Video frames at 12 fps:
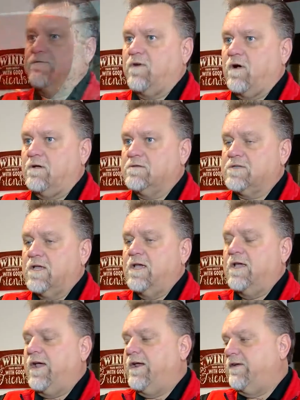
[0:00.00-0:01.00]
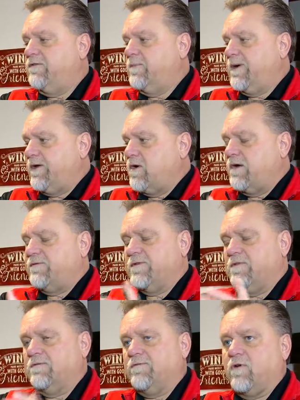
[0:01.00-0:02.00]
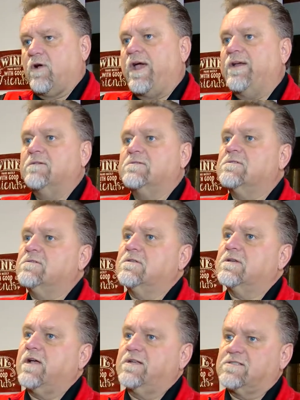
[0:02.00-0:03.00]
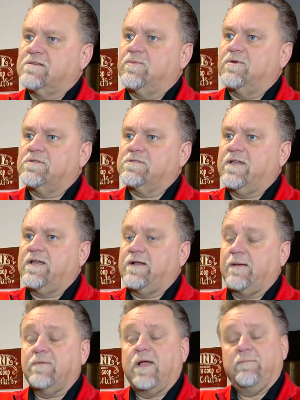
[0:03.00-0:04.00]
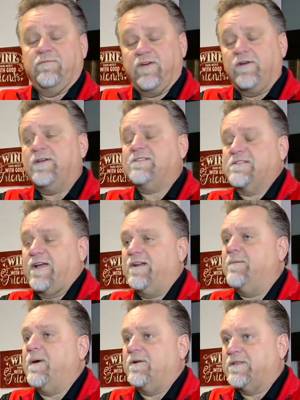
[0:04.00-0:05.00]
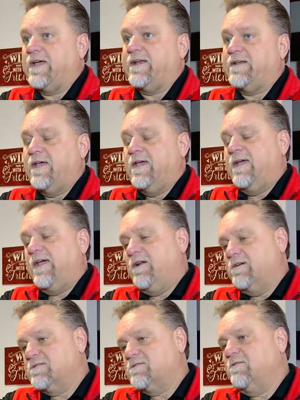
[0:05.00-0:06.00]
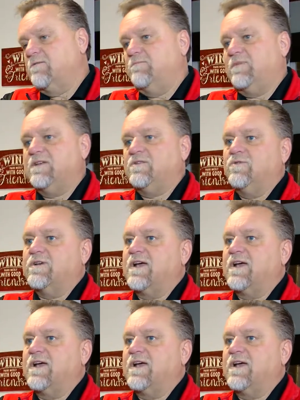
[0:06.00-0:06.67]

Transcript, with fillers: Falls and everybody offer their varietals to the customers. And I'm, I'm very excited about that. And also meet new